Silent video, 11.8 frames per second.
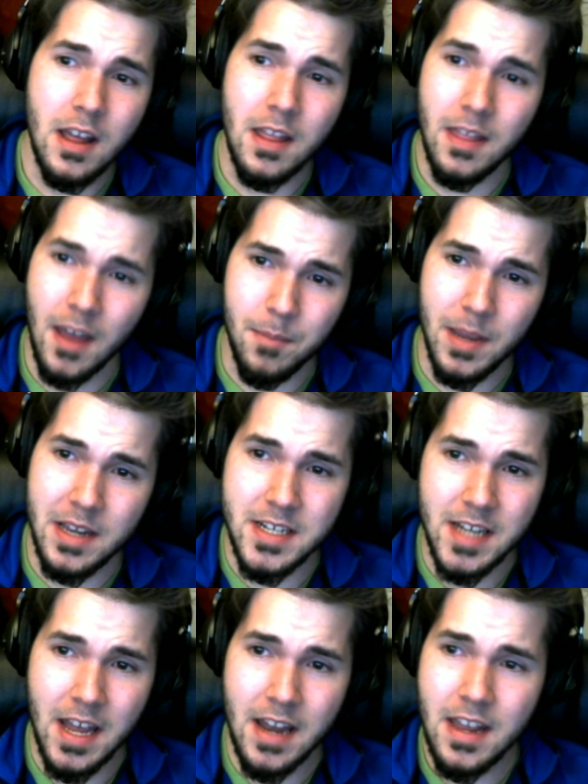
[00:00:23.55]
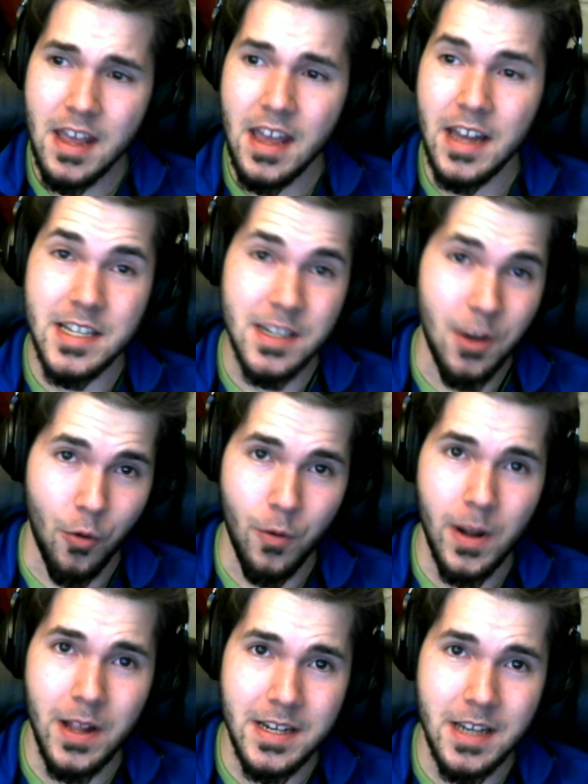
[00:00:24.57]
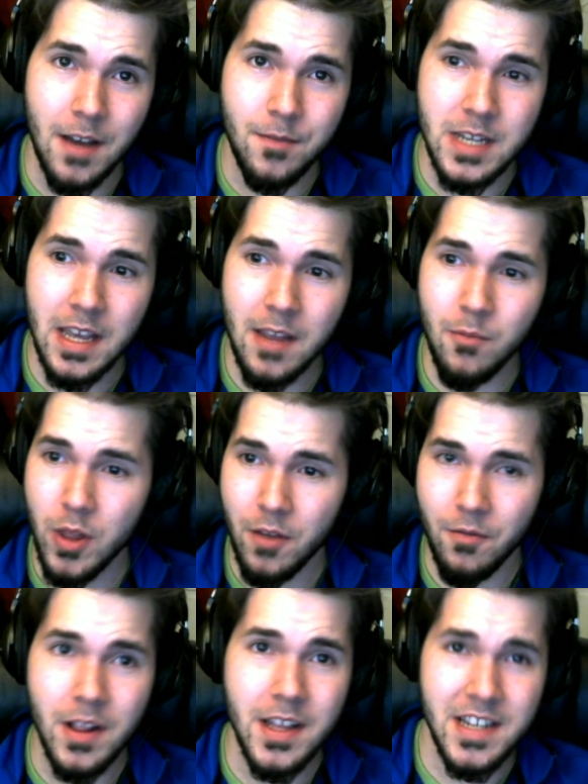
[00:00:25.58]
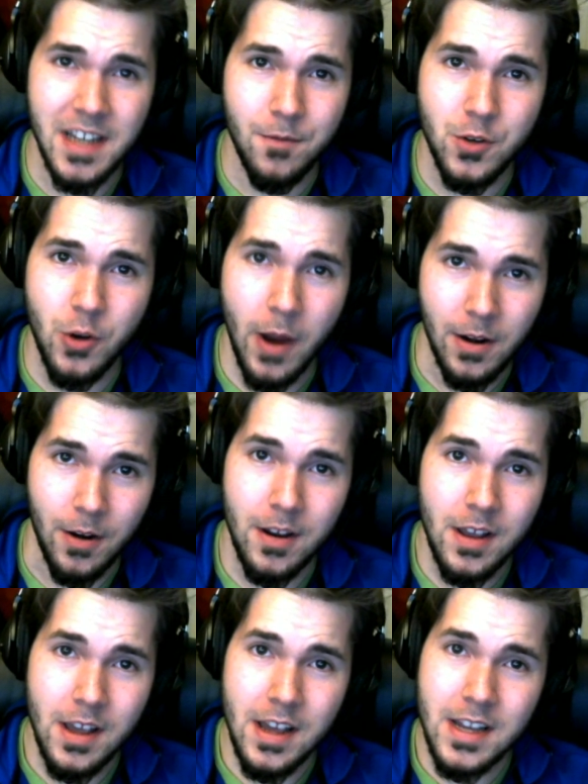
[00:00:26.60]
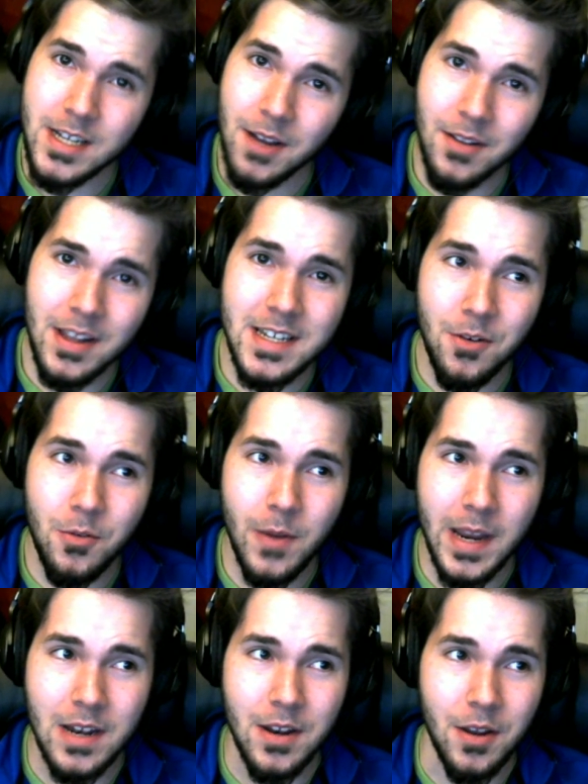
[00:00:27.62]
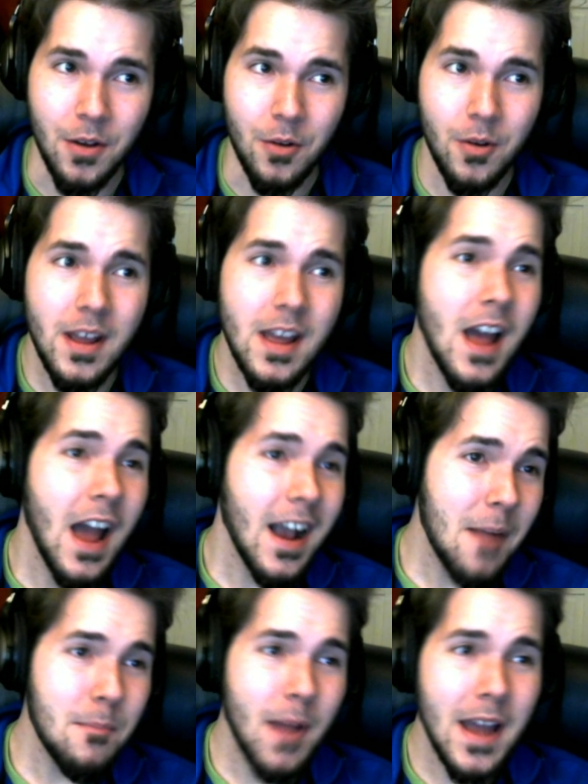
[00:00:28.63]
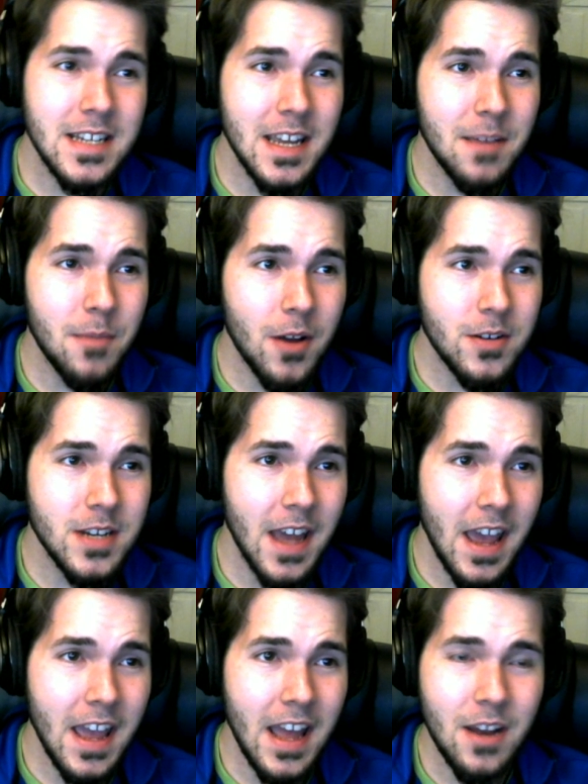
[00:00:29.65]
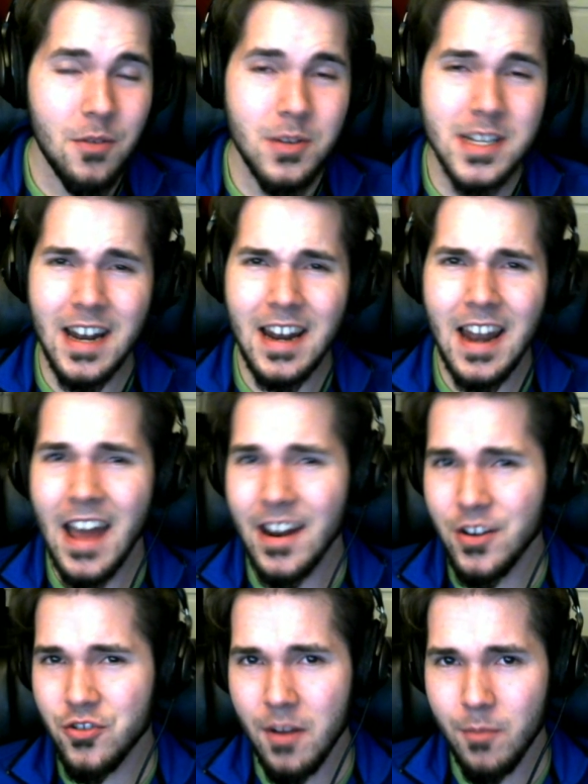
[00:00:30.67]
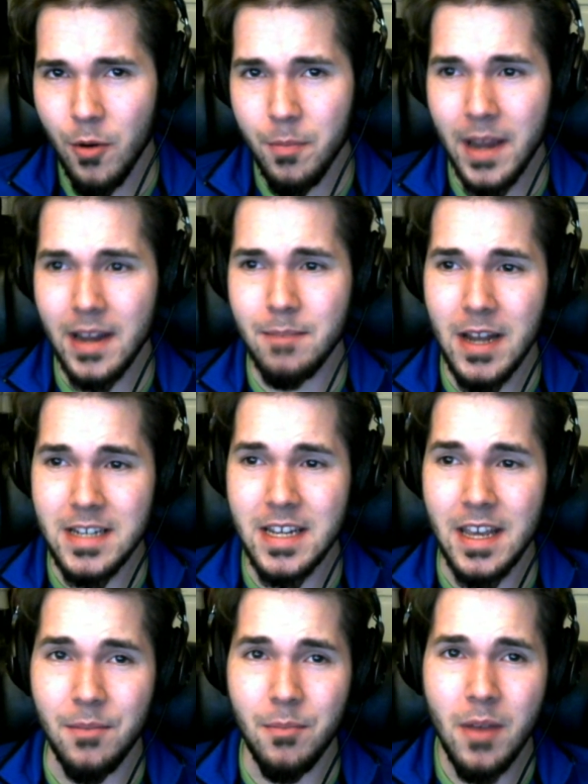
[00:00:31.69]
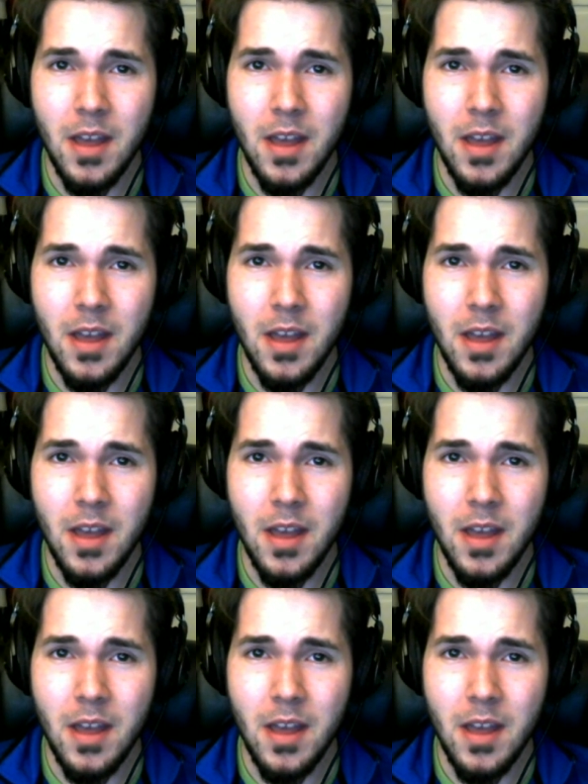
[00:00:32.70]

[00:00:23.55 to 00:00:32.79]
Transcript: That being said, it's still a really tough team with a really tough trainer. So let's see what we can do. I got my team here today and there was a lot of trouble picking my team.